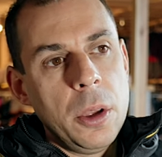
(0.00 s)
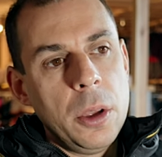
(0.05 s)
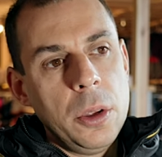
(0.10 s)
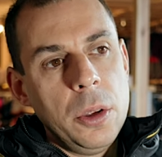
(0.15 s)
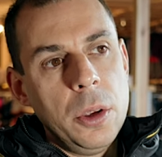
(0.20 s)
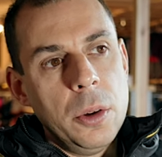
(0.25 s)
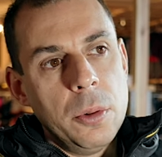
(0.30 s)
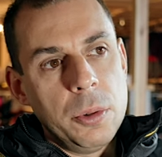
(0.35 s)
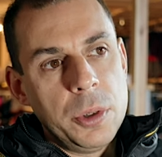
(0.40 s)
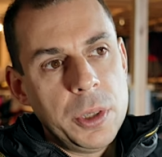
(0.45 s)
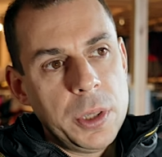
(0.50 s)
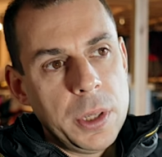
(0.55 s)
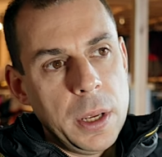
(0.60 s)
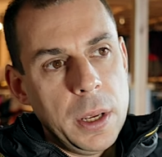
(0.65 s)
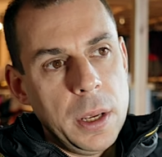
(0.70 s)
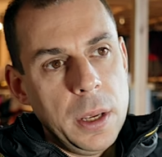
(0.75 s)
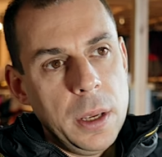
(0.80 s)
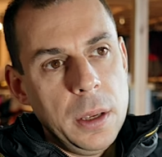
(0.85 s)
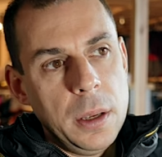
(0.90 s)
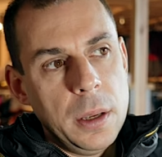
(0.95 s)
you will
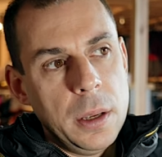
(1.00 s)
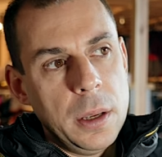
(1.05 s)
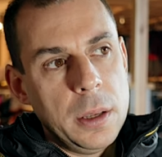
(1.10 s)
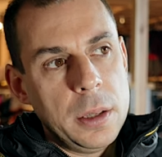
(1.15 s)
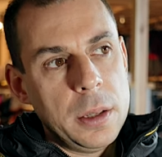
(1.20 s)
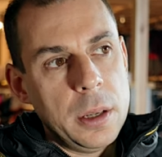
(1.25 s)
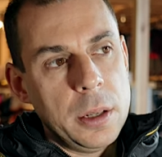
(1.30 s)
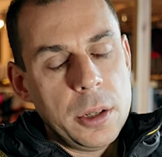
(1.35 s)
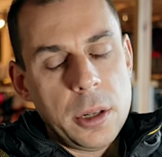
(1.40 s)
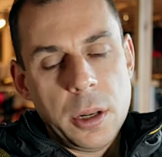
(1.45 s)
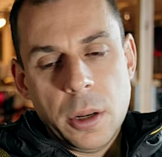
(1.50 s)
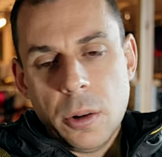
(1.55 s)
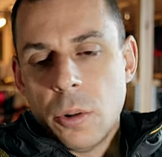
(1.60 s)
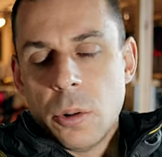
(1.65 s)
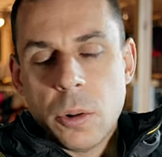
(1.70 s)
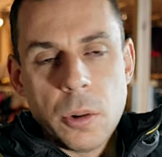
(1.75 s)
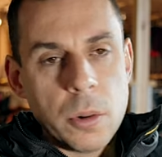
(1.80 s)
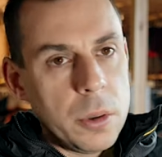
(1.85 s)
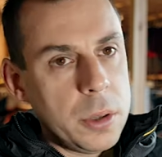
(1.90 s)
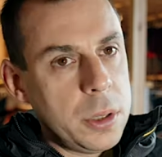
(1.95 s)
see essentially
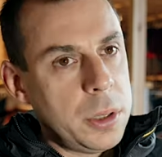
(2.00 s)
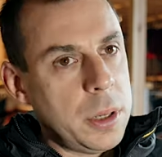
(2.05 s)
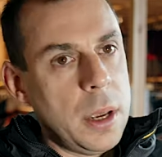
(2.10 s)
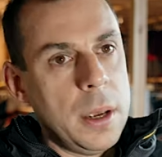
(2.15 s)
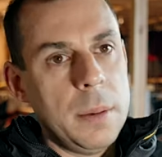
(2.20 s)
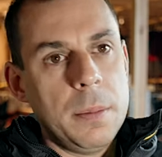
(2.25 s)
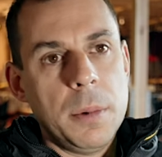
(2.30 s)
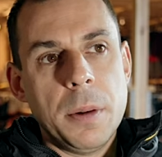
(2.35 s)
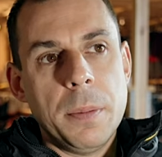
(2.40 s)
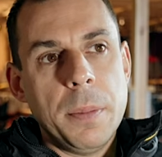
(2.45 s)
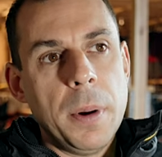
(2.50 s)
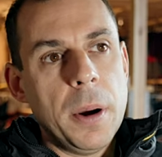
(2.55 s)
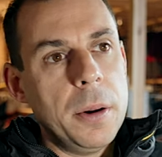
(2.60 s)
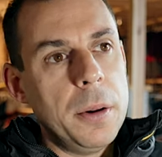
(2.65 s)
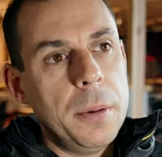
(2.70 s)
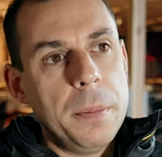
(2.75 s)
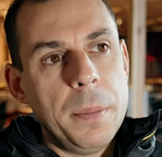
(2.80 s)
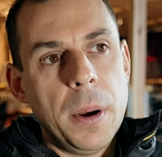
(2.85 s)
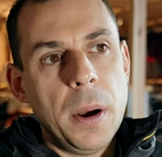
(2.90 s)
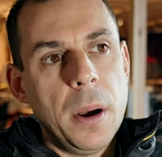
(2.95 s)
all the same
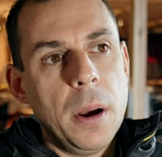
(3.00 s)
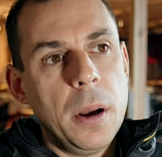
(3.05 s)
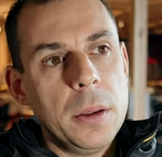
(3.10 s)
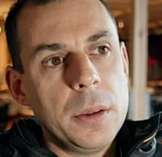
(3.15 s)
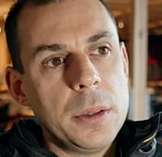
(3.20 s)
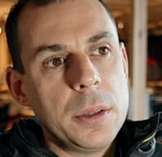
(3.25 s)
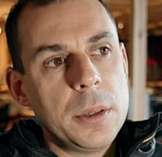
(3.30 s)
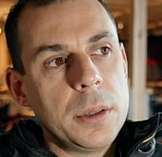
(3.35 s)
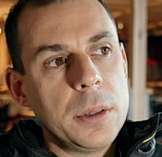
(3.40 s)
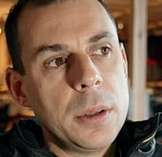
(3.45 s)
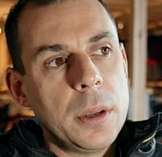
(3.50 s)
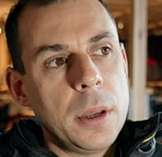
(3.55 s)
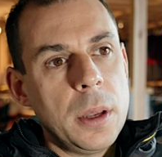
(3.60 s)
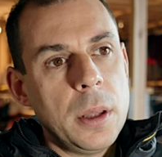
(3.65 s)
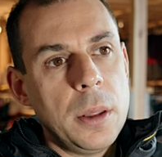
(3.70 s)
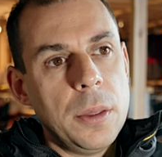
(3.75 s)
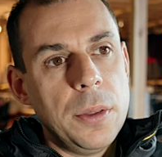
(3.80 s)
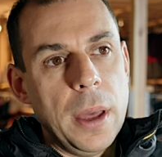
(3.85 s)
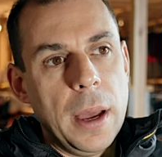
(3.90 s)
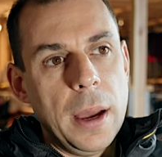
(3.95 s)
component parts
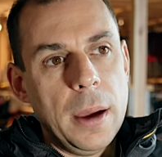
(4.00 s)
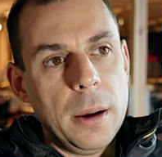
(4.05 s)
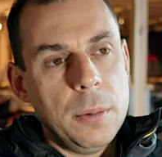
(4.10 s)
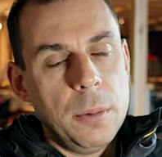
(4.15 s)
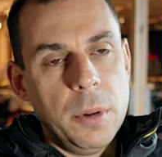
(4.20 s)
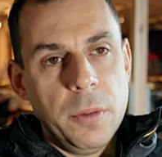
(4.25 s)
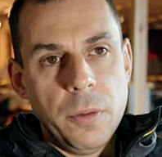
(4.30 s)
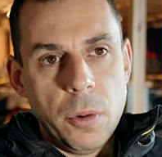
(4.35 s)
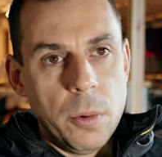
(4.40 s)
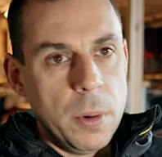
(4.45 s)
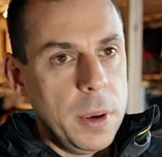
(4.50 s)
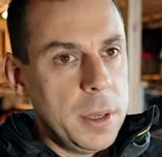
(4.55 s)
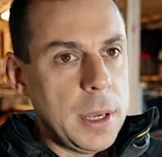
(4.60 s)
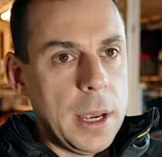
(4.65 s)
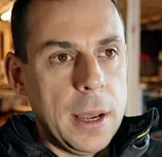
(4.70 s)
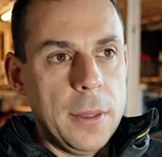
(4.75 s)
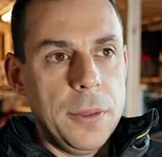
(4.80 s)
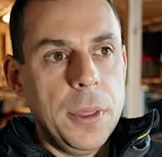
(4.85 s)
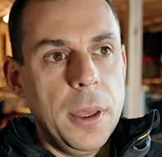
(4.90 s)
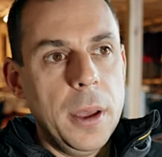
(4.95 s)
that we've always
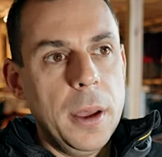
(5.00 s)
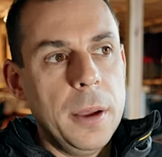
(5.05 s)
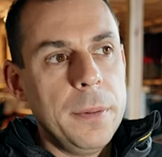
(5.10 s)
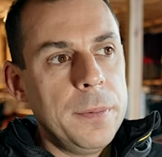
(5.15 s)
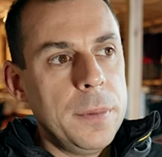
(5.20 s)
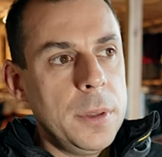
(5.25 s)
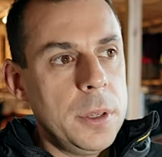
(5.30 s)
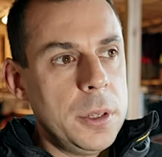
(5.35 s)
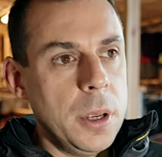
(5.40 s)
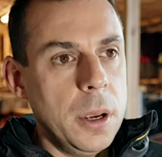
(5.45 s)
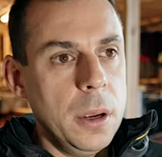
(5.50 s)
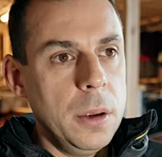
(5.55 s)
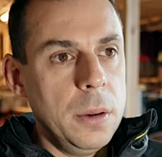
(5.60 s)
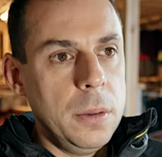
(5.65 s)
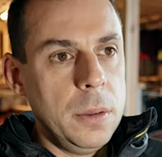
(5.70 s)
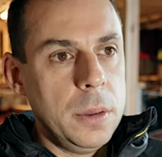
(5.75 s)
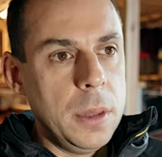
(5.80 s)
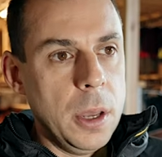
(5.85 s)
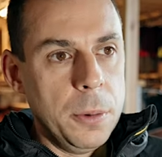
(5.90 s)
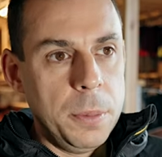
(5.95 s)
had there. So
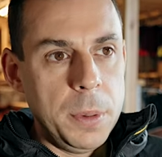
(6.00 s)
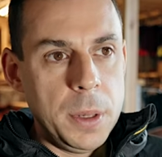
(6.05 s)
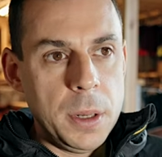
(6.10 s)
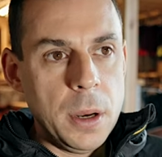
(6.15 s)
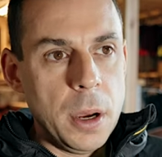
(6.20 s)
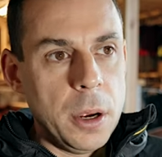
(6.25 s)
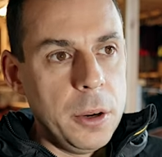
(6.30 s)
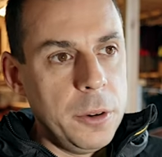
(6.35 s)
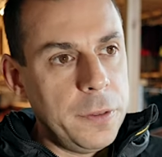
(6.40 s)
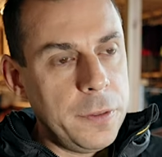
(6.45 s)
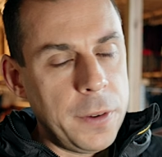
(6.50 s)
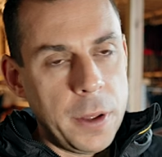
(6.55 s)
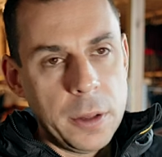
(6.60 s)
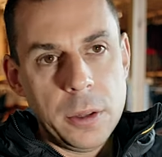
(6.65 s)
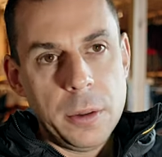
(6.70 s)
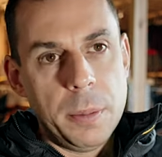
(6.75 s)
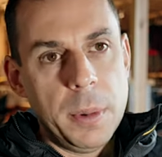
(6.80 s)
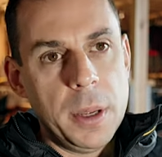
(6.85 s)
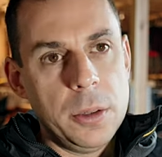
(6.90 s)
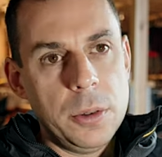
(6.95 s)
there'll be no
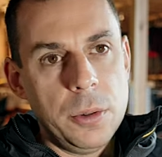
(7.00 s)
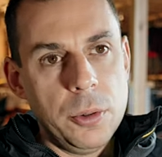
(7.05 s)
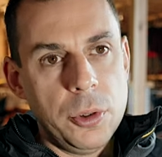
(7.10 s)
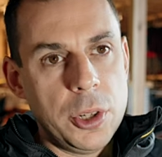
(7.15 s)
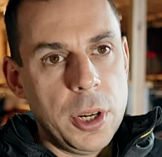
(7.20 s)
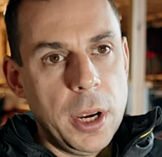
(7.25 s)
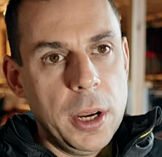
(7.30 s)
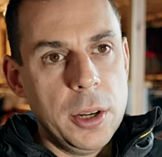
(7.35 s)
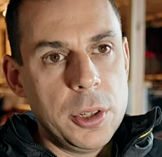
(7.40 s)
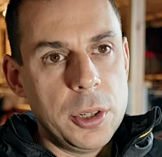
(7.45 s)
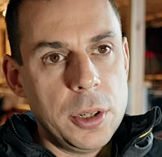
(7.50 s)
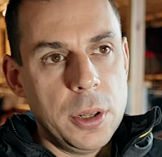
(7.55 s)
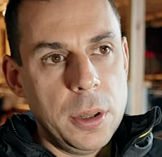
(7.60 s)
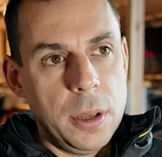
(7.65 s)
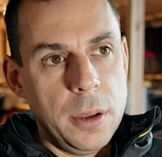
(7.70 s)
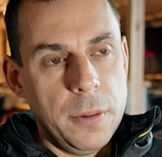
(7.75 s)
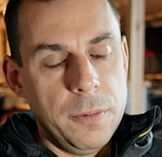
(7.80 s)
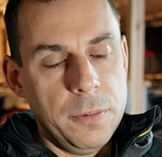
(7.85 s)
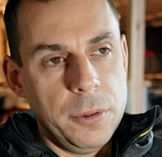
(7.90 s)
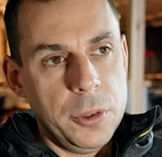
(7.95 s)
fundamental change to
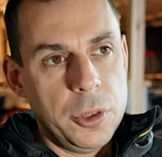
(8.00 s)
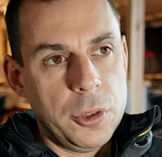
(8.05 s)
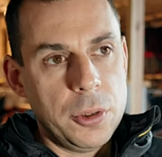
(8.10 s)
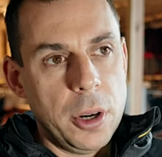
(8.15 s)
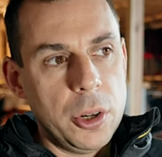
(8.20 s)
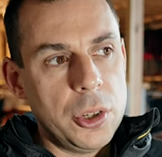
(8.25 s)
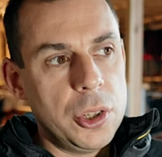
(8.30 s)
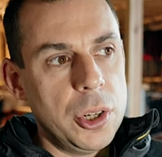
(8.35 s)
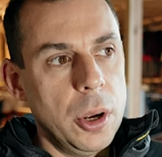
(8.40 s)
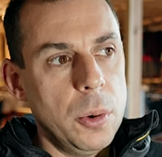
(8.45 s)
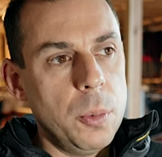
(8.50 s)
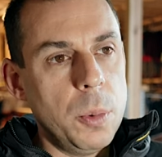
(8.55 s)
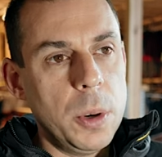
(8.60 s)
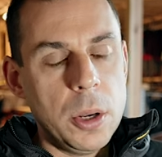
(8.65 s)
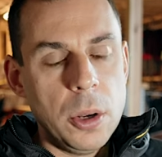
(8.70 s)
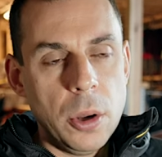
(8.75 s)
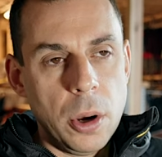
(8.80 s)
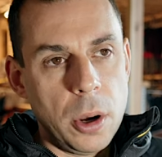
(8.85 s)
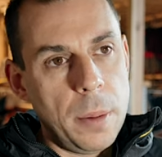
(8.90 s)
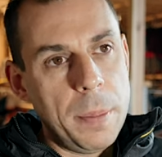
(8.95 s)
the infrastructure. We're
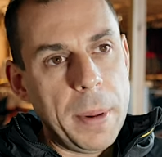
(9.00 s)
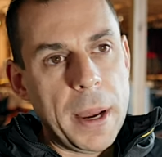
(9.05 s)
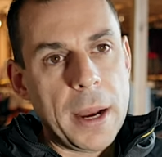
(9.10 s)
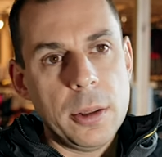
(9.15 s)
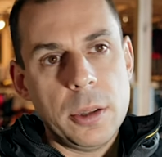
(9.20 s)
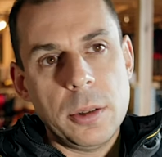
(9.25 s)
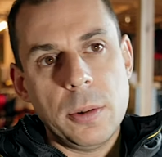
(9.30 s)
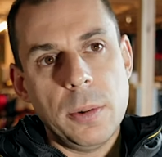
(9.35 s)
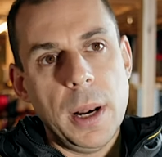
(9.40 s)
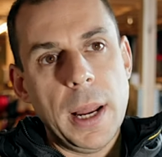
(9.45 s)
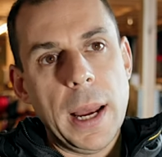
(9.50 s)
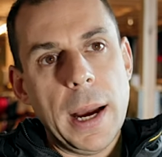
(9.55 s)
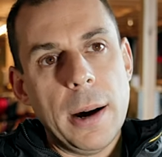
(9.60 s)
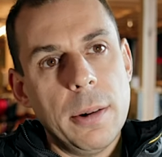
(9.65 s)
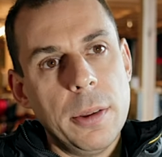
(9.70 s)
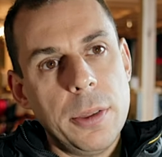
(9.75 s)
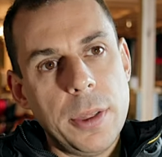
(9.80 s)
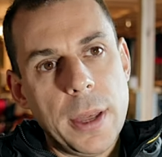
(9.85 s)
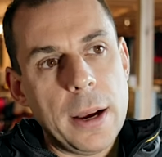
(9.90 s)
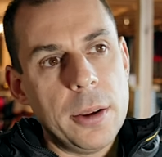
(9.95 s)
not about to allow
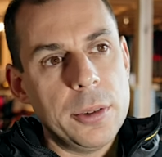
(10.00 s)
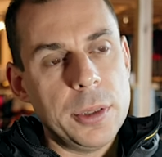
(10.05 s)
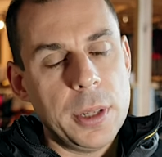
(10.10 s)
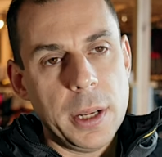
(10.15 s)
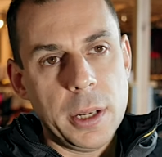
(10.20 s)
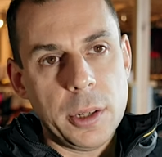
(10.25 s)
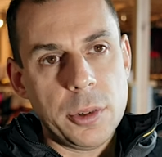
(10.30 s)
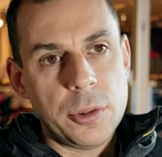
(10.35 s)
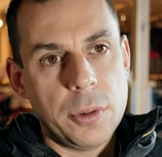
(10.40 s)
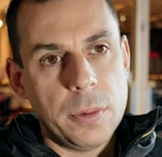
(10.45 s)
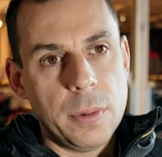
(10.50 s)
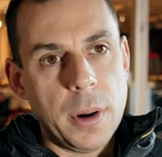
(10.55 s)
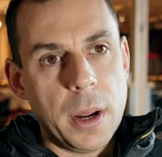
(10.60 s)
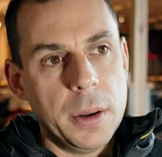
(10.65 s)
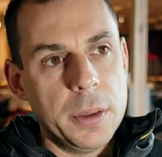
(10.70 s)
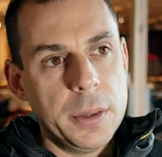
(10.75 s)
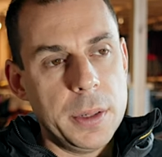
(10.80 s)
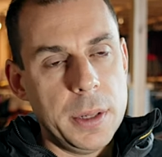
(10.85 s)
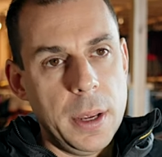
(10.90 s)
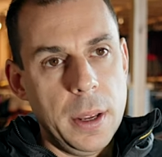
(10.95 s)
1,000 extra
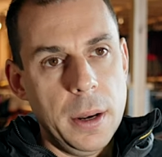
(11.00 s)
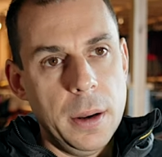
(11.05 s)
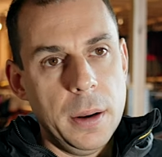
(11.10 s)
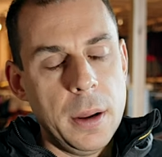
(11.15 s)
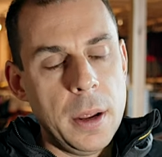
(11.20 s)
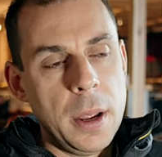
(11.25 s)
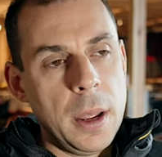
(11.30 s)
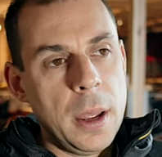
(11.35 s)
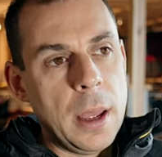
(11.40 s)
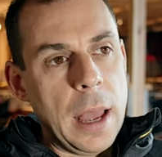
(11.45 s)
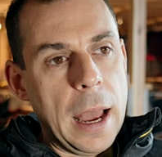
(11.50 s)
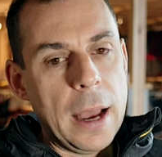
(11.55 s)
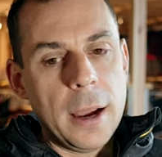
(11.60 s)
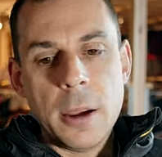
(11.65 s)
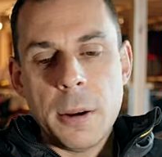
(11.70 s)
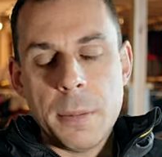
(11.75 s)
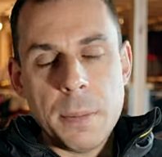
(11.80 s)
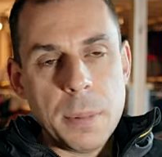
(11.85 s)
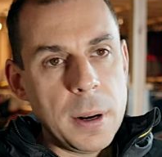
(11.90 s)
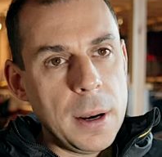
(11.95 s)
runners in and
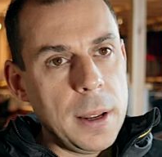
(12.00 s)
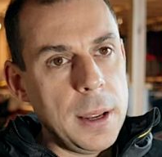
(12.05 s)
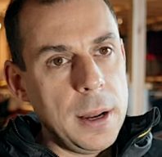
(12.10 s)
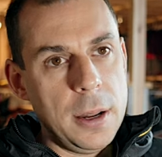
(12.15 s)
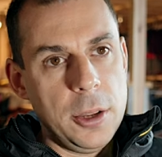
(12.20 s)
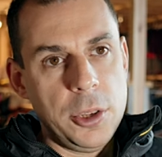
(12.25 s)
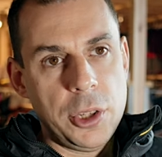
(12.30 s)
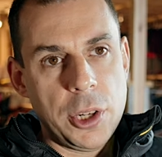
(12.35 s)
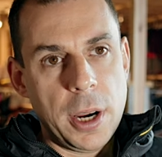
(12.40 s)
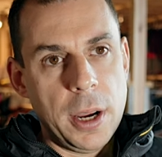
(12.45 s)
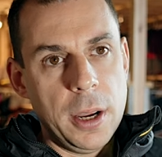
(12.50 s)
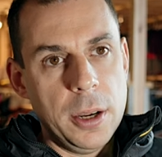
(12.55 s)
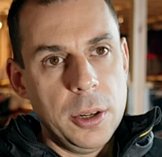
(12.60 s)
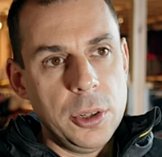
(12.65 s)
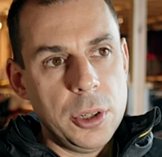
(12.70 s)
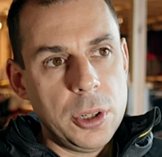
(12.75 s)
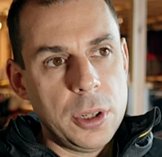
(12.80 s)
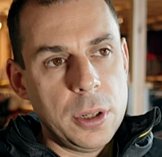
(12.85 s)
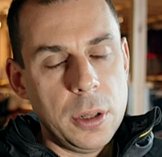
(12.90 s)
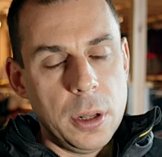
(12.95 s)
completely
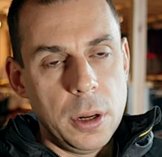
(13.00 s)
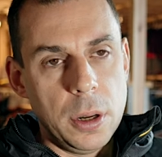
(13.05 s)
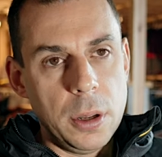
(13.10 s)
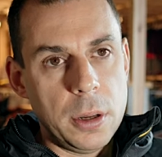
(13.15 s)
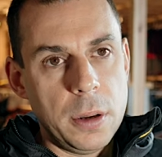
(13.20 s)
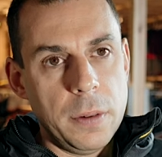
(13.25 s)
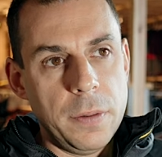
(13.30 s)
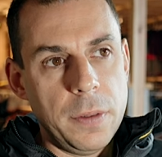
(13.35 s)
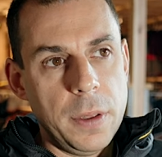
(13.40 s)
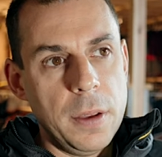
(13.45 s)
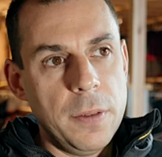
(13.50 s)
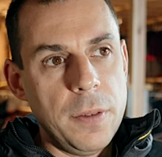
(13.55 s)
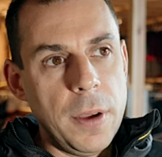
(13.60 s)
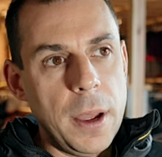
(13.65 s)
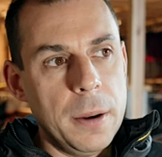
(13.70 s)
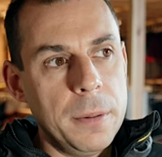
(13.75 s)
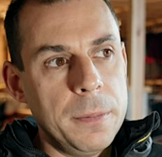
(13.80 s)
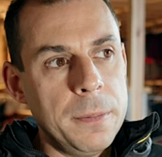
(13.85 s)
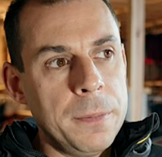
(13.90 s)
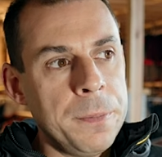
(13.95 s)
change the look of the
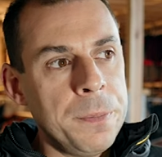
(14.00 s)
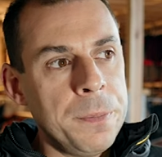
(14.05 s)
event.